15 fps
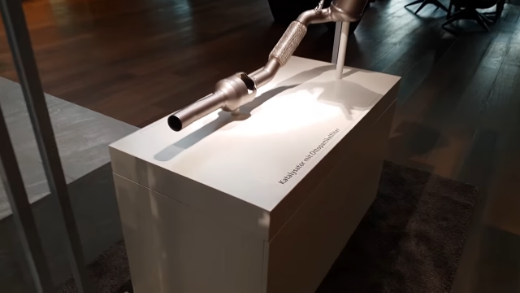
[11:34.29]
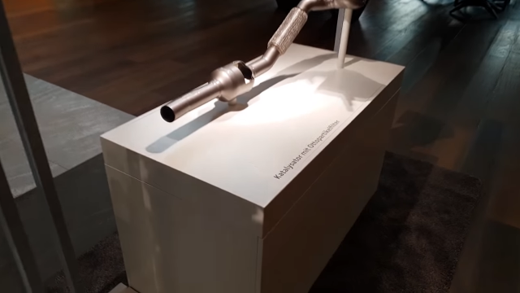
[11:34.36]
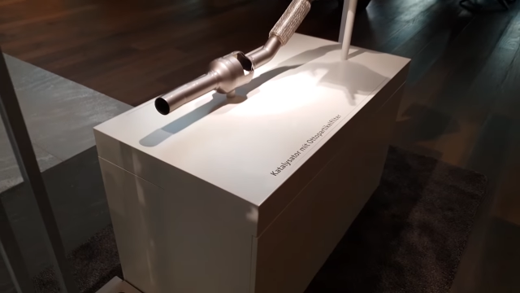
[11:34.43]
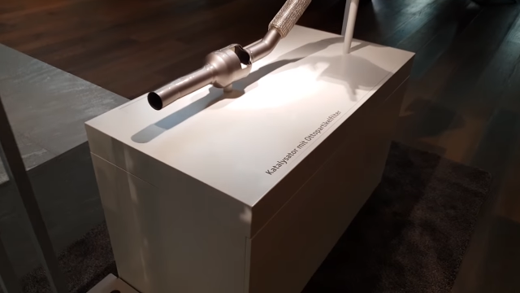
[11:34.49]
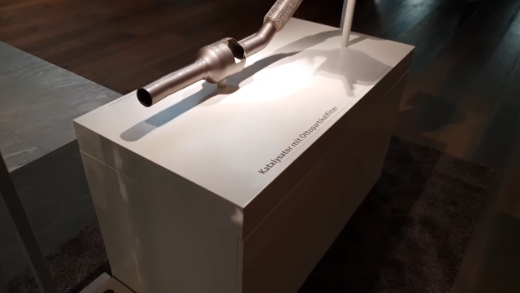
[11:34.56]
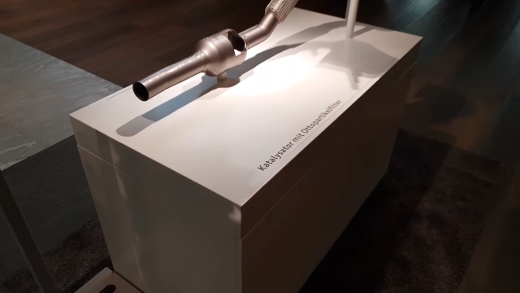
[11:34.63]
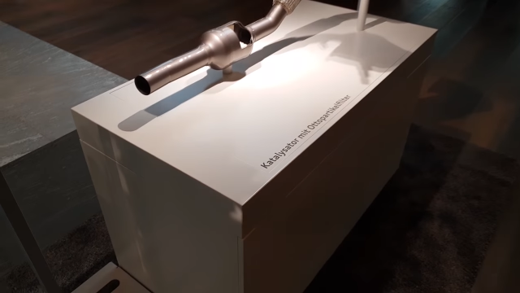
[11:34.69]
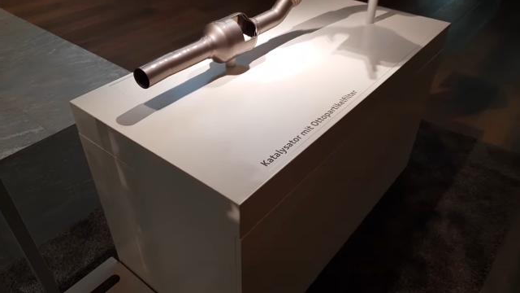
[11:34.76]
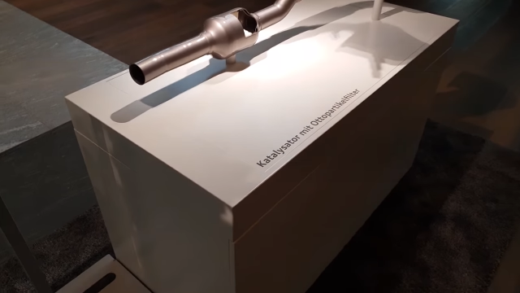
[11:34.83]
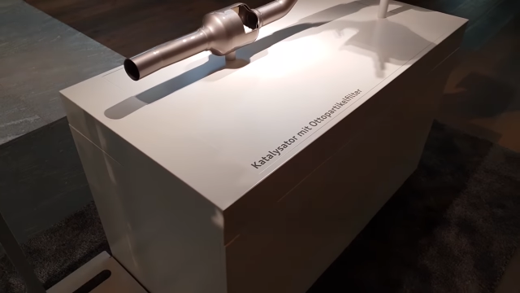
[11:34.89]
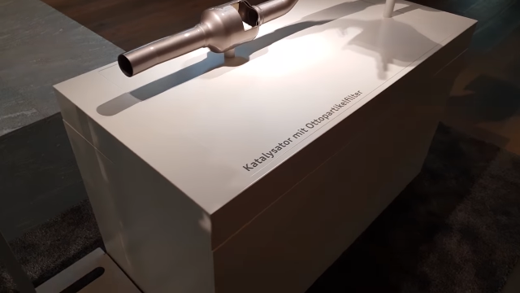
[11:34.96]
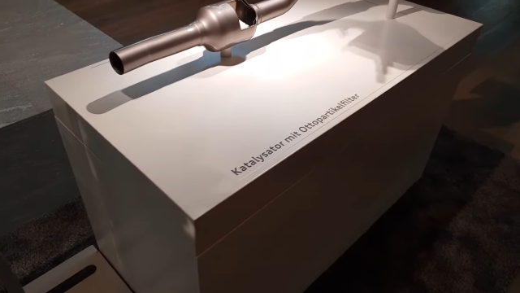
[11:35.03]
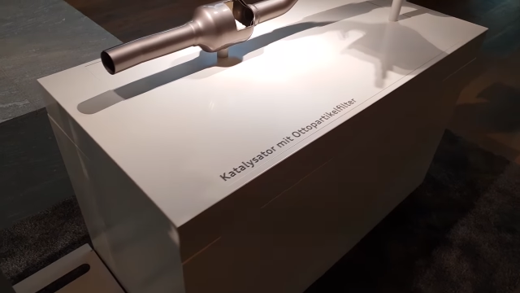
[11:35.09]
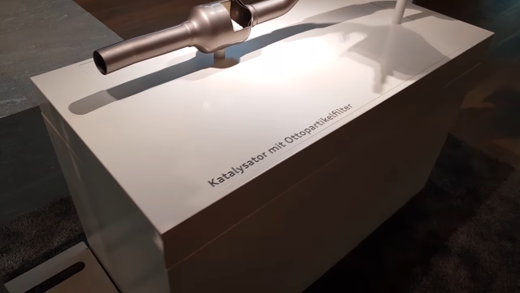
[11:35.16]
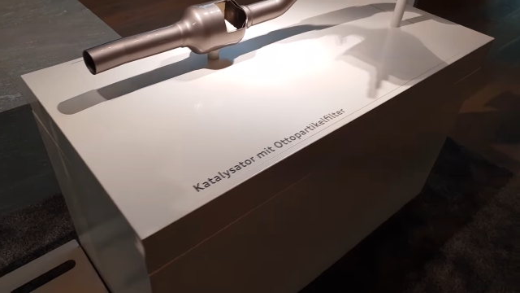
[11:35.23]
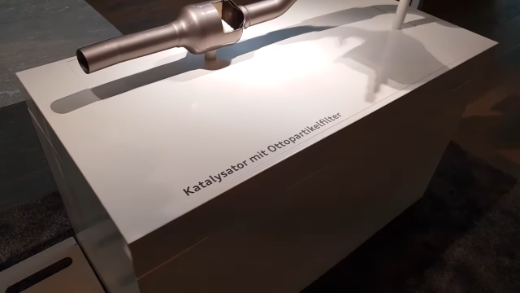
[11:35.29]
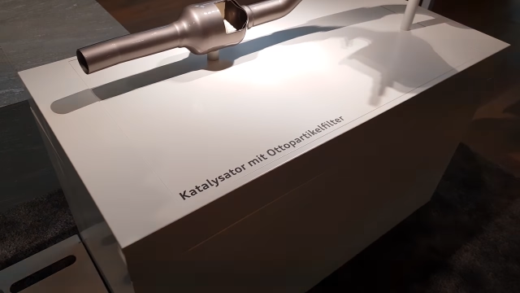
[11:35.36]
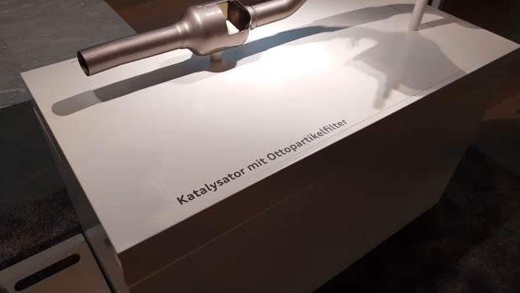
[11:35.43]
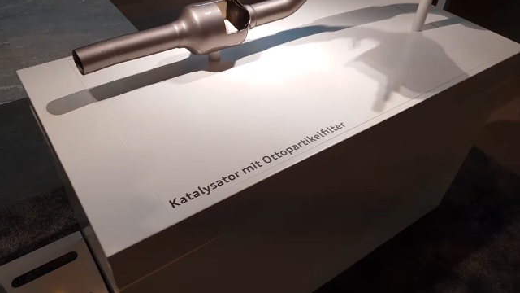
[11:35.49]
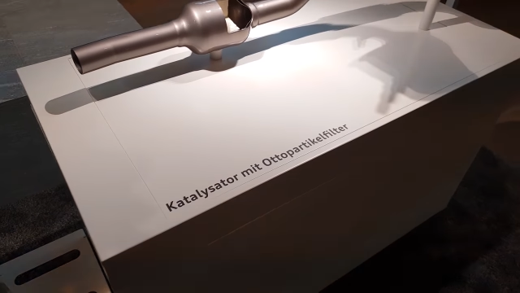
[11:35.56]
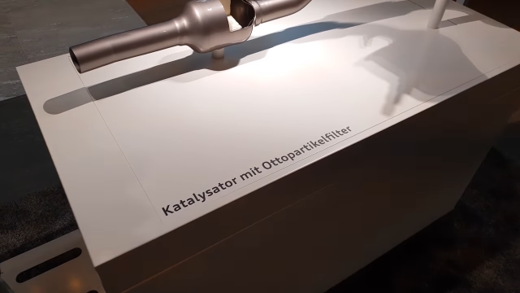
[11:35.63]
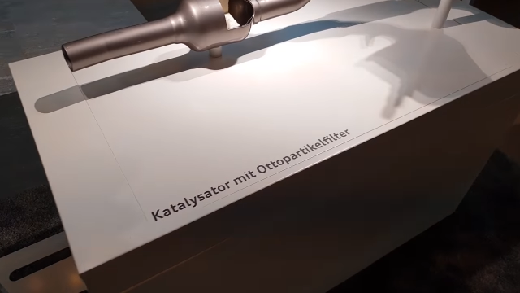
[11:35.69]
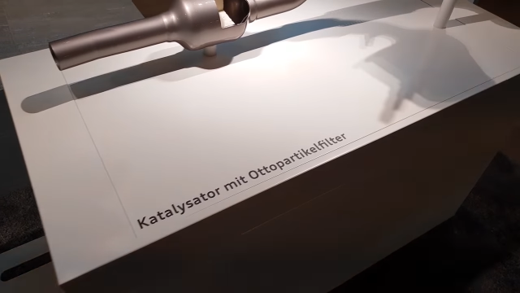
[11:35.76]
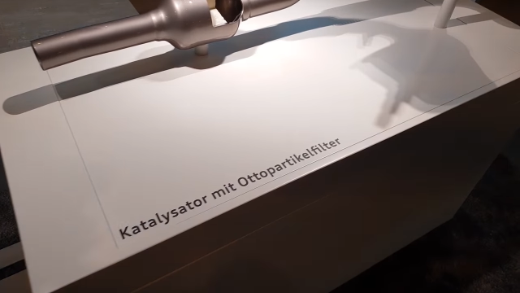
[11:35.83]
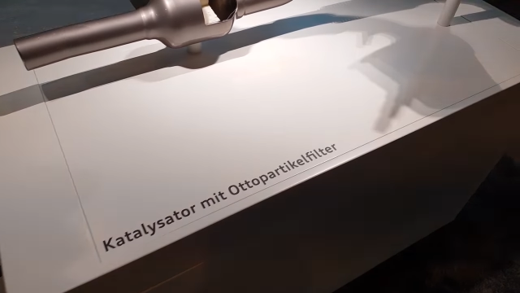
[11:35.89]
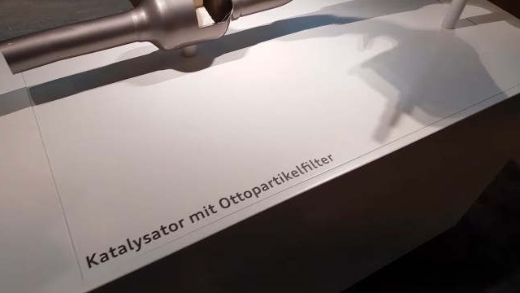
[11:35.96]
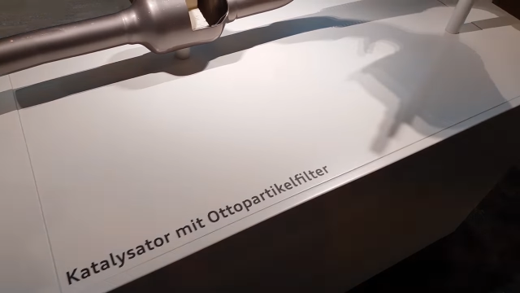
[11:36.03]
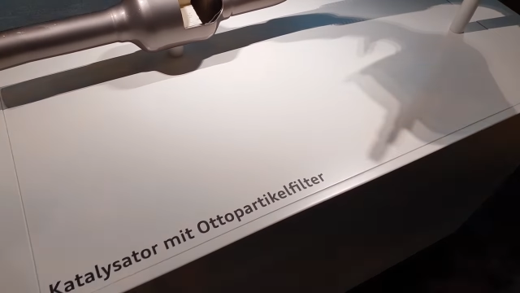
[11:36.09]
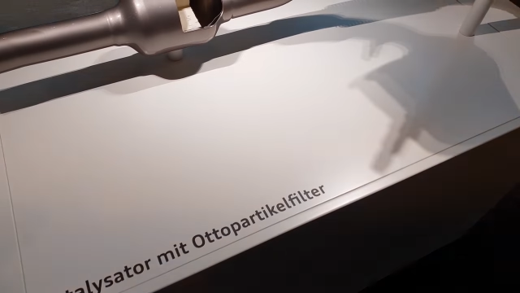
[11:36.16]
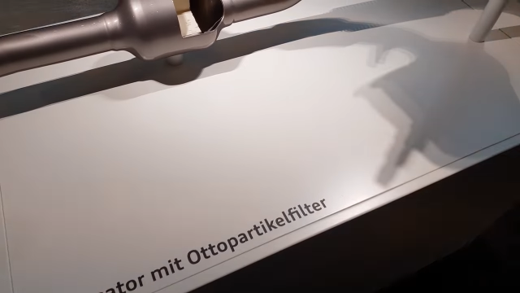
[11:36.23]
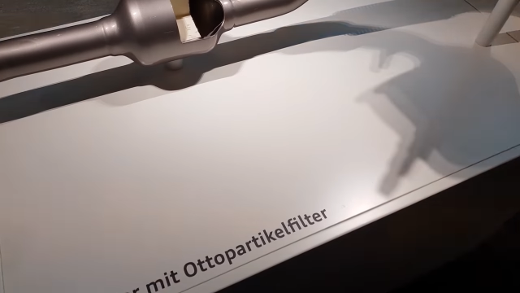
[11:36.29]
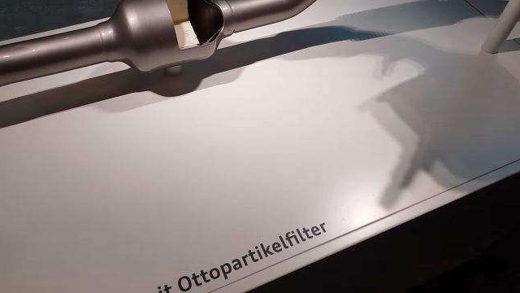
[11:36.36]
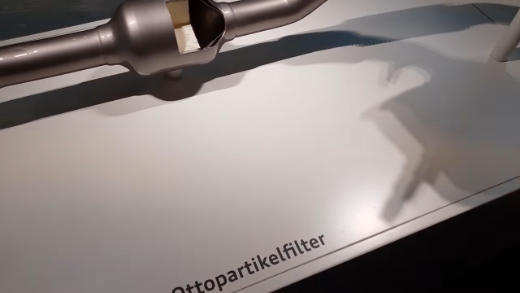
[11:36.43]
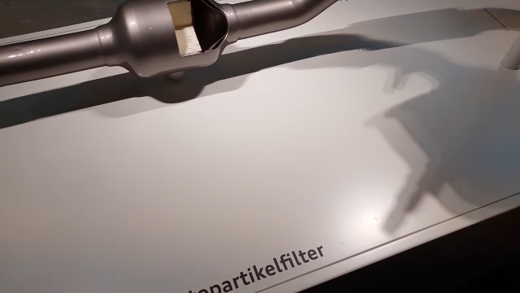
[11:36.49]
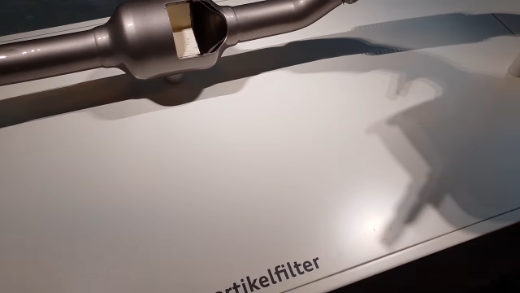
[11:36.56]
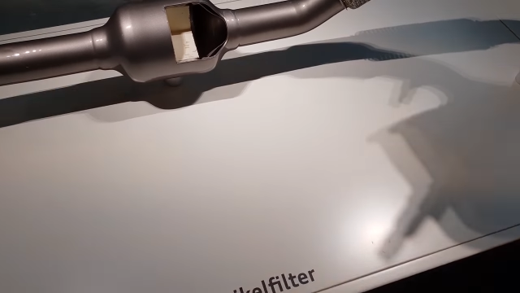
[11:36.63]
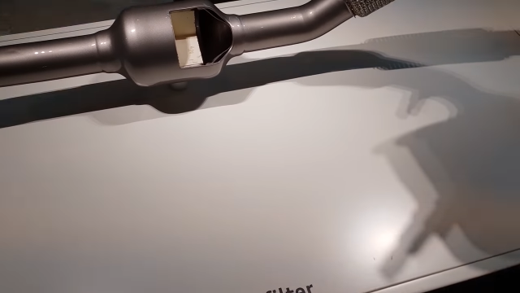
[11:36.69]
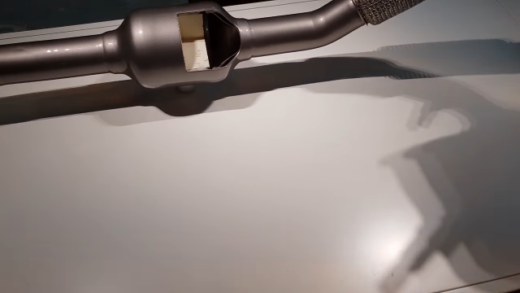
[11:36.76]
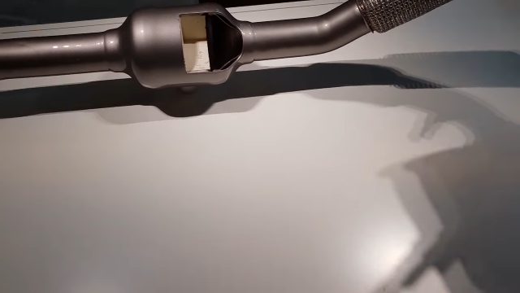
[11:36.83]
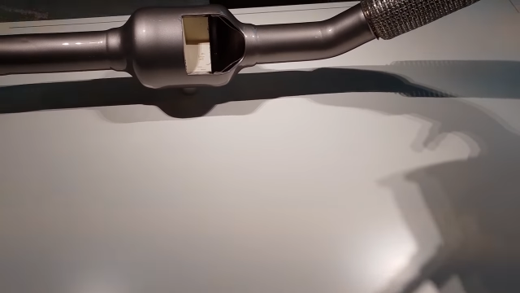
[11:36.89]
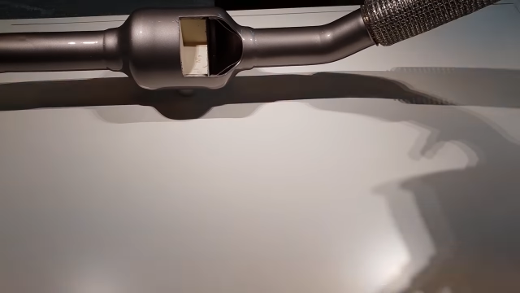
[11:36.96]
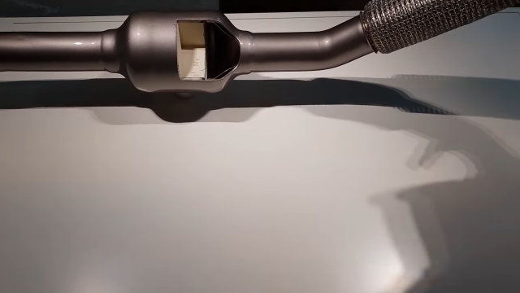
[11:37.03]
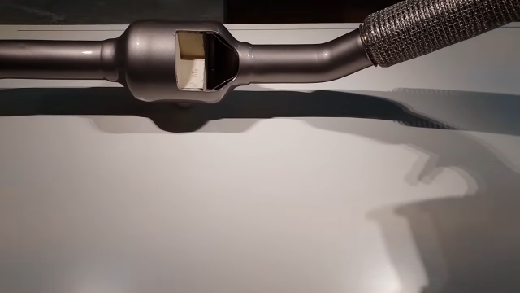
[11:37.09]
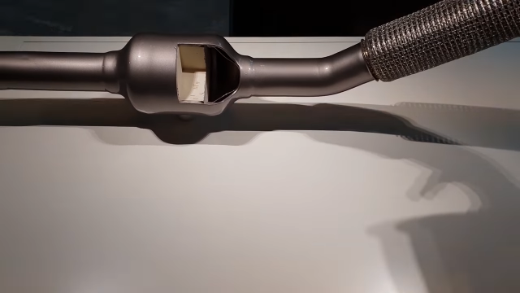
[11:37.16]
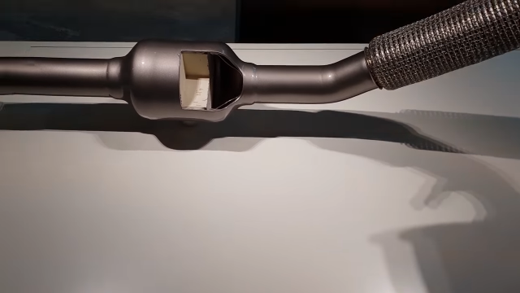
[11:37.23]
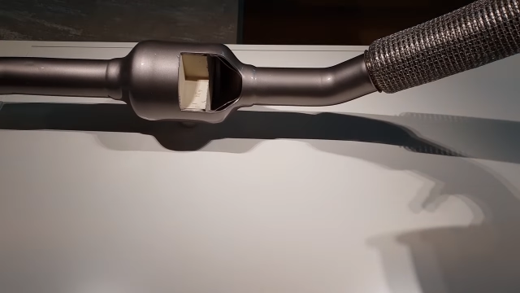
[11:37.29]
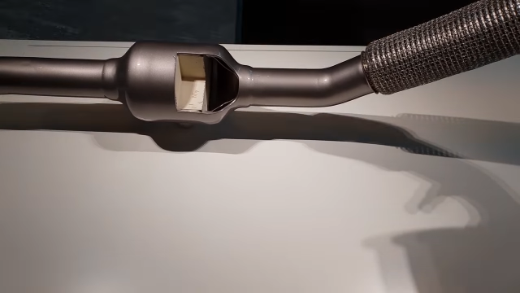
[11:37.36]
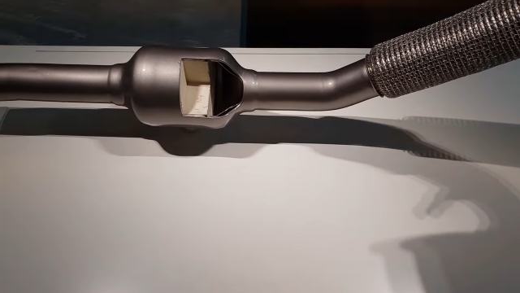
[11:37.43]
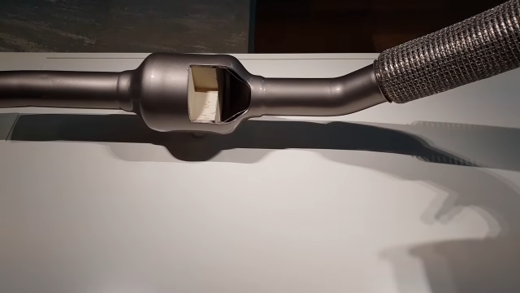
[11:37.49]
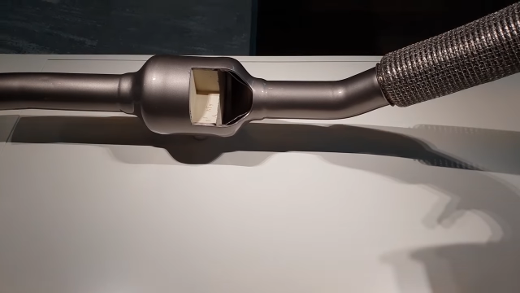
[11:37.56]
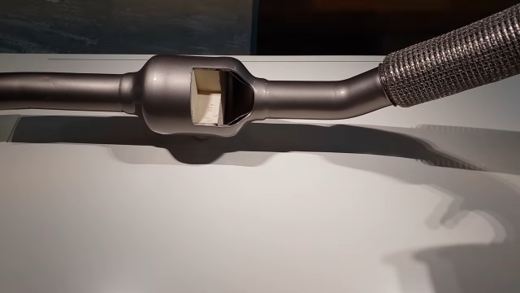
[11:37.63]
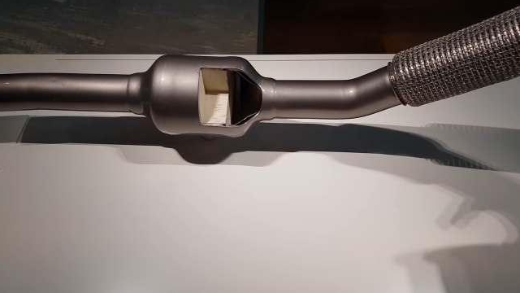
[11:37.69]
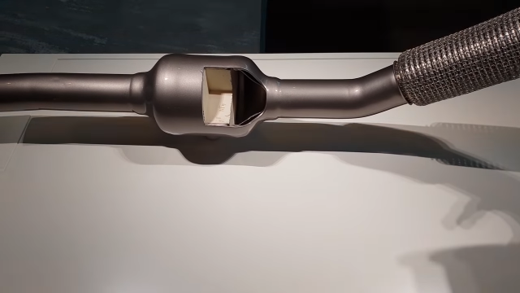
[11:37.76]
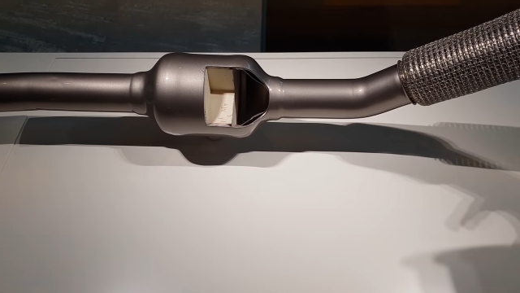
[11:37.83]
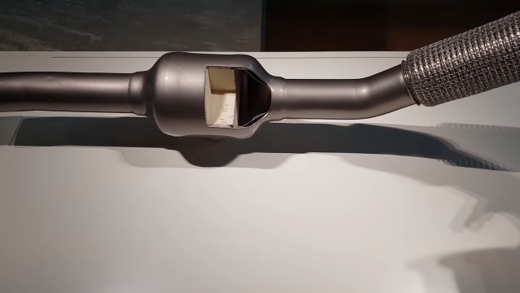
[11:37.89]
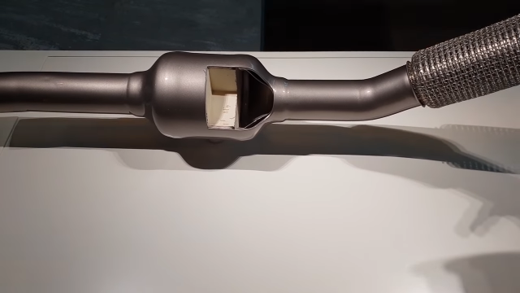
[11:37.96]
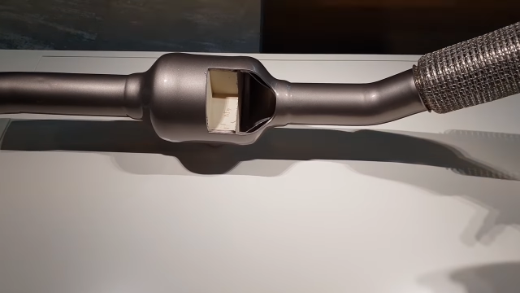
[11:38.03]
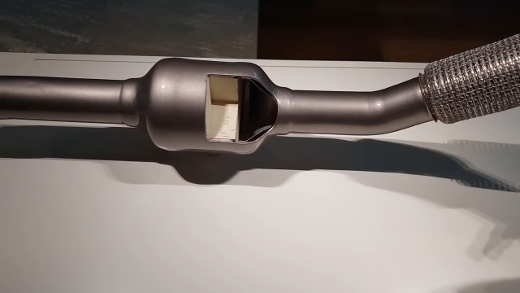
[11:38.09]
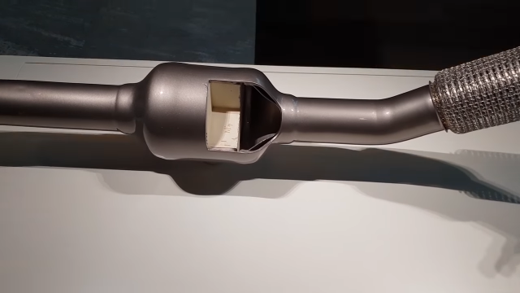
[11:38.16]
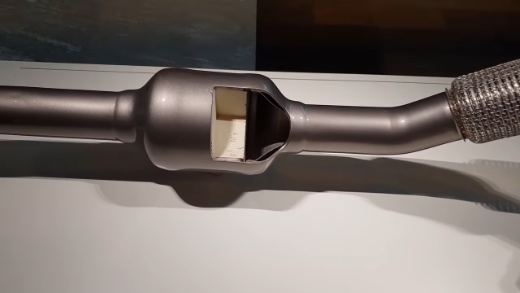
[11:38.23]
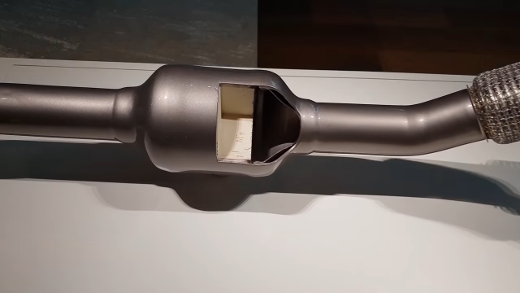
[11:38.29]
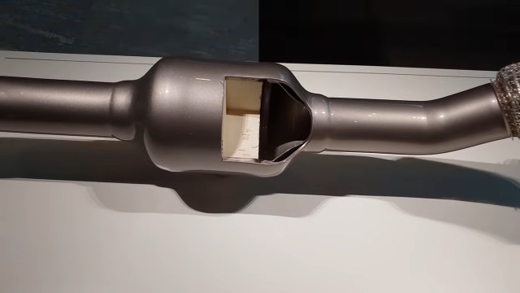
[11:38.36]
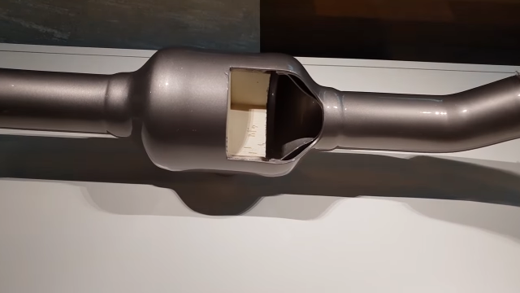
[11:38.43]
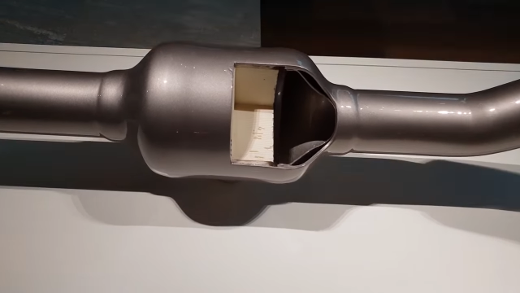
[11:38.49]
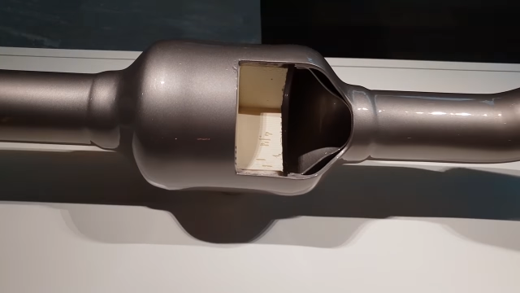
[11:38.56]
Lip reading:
(no speaker visible)